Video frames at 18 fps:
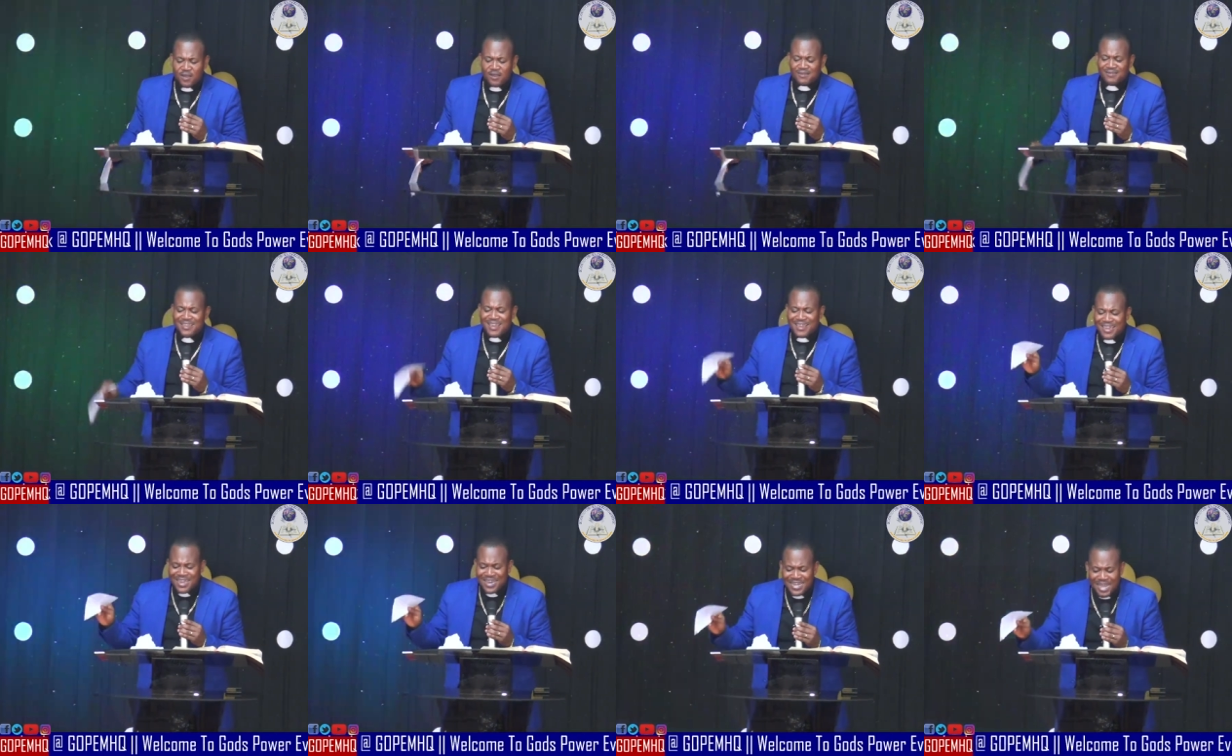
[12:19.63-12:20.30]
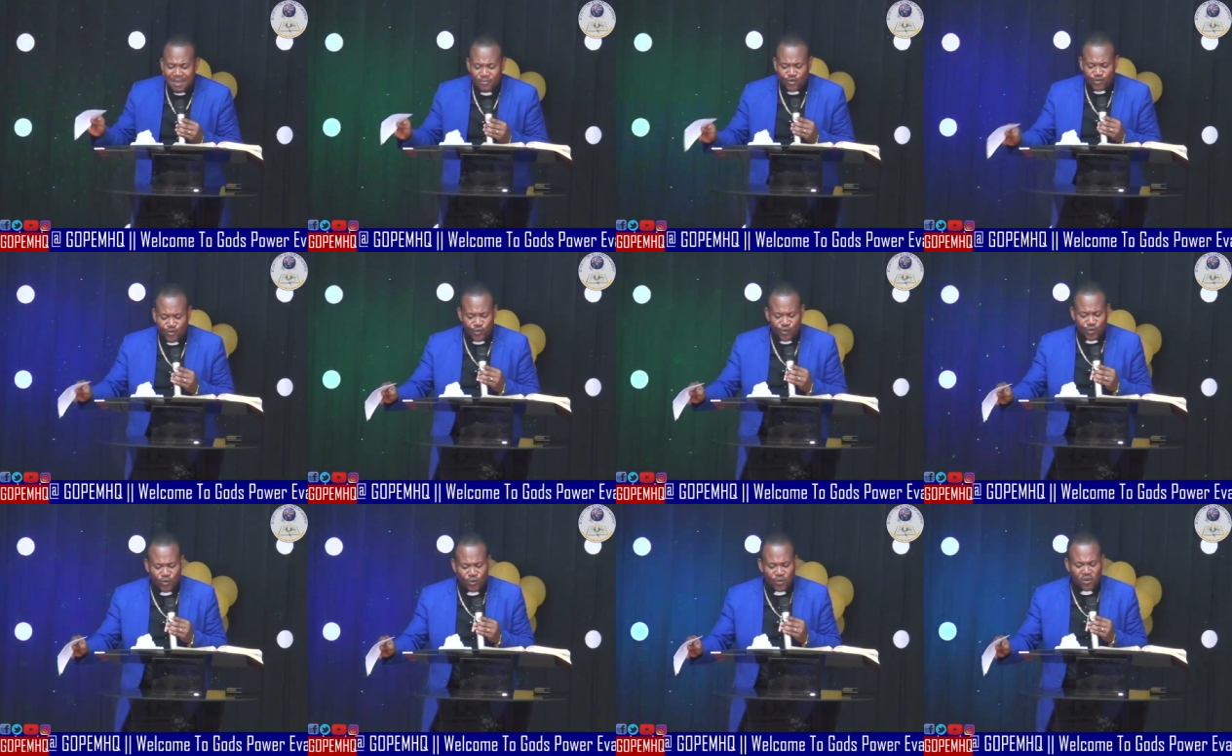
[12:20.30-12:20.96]
taking them
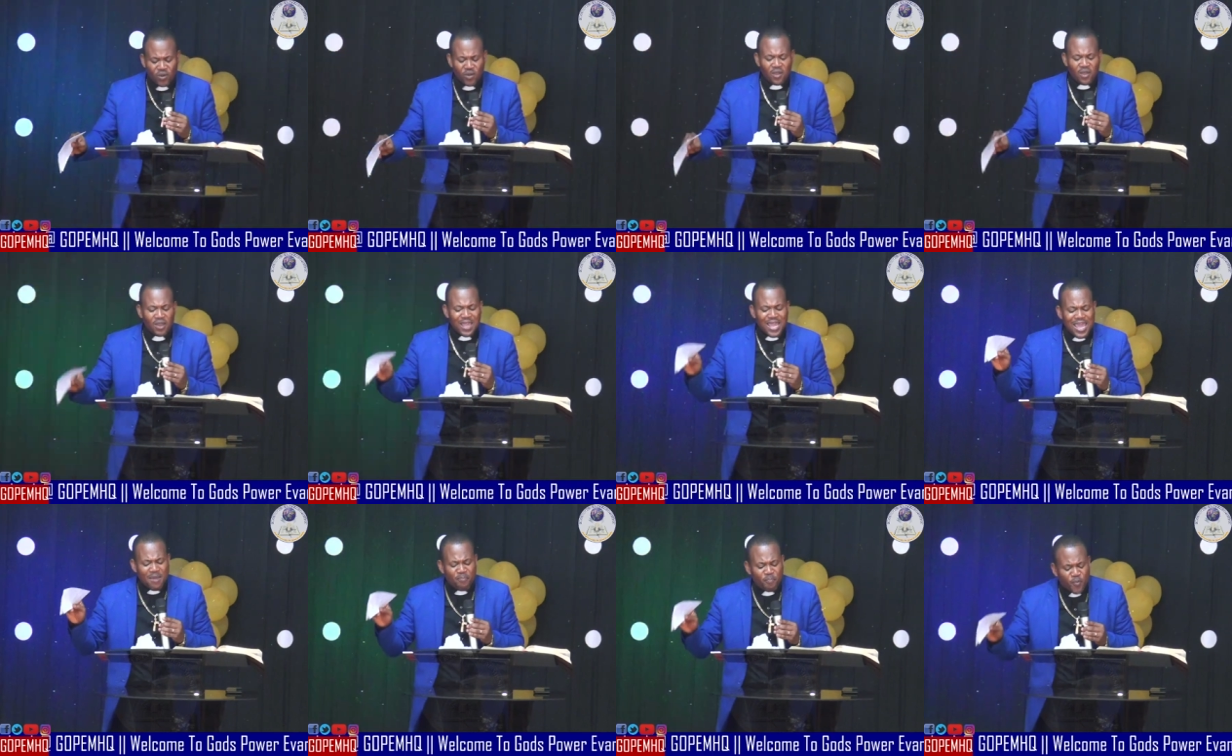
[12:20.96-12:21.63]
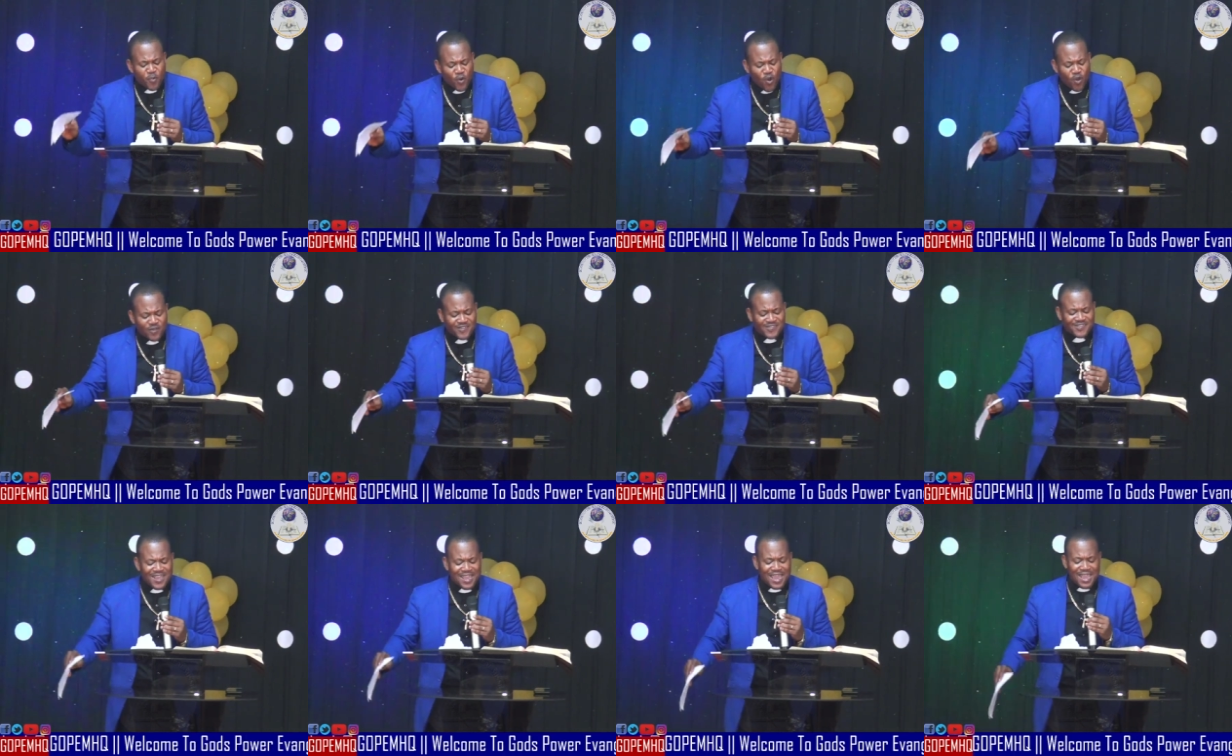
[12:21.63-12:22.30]
through a
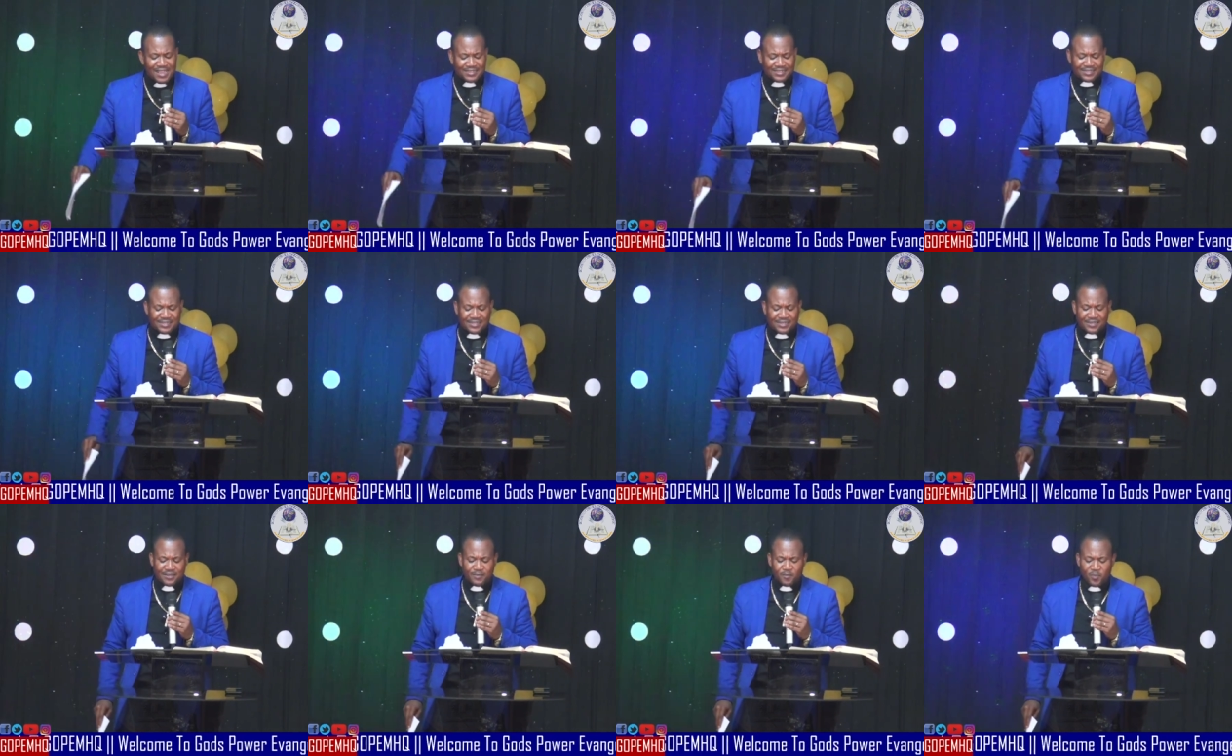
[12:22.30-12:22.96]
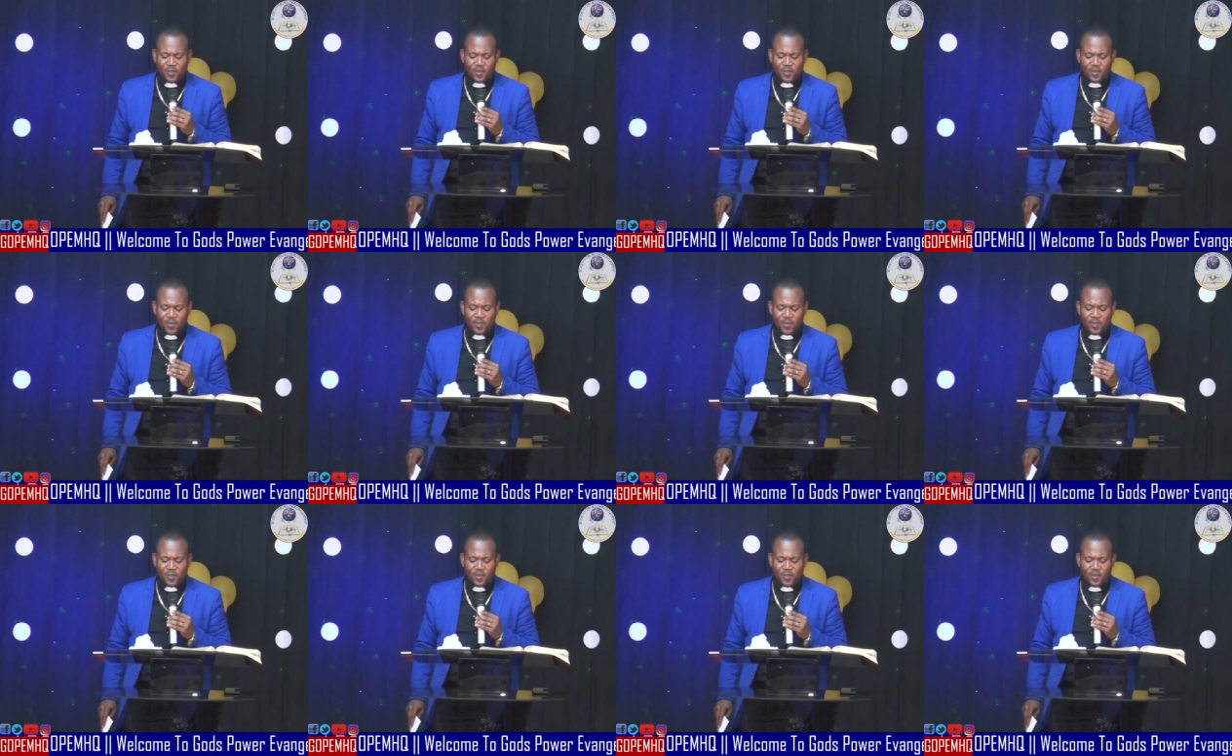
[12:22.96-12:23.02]
process.